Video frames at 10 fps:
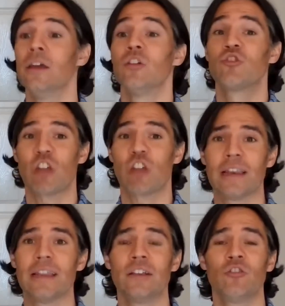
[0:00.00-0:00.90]

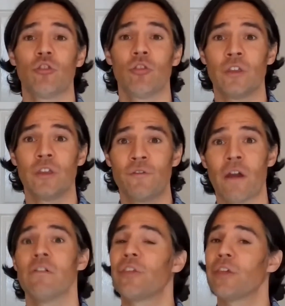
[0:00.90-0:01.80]
challenge the very
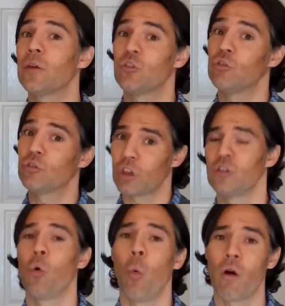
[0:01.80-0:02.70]
thing which you say you're
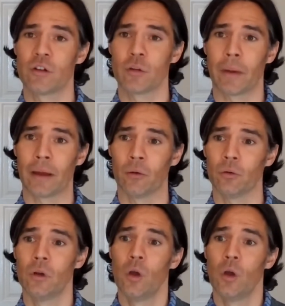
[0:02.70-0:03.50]
worried about?